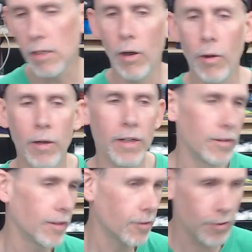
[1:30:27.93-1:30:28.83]
So,
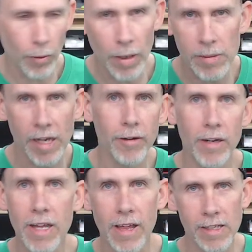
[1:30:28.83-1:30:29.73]
and there's no website or
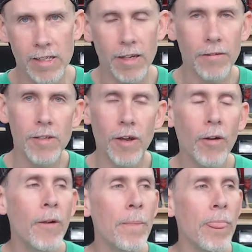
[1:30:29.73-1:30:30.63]
any of that stuff.
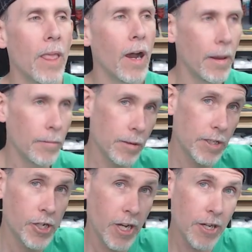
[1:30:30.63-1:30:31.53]
So I'm going to
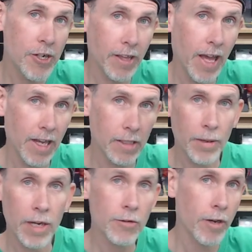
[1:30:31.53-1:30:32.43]
be changing that to
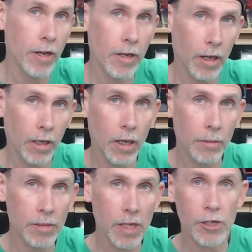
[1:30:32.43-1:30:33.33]

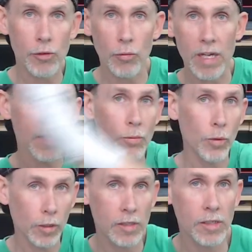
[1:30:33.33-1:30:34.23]
patreon.com slash
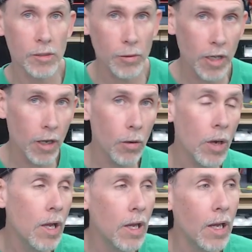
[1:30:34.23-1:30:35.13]
resinworks
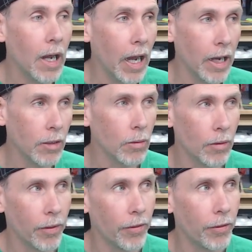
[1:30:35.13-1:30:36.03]
studio. I
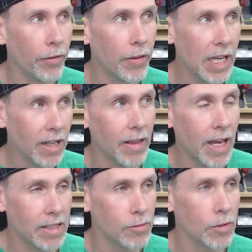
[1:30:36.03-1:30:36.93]
don't think
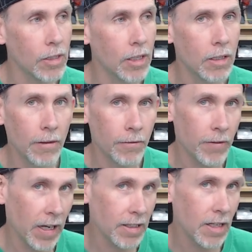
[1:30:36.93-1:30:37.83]
that's really going to
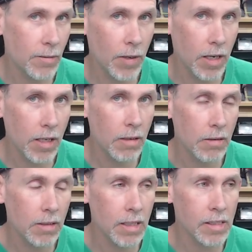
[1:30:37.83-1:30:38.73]
affect anybody
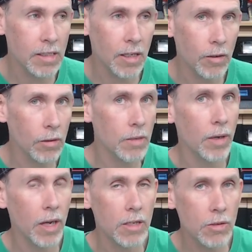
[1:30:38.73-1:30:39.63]
necessarily,
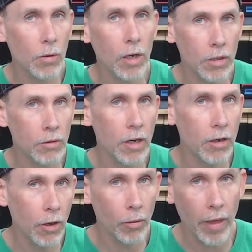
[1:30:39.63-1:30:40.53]
but I do want you to
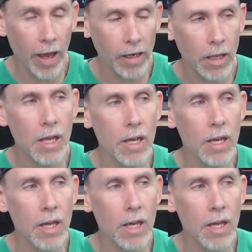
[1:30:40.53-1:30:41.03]
know that.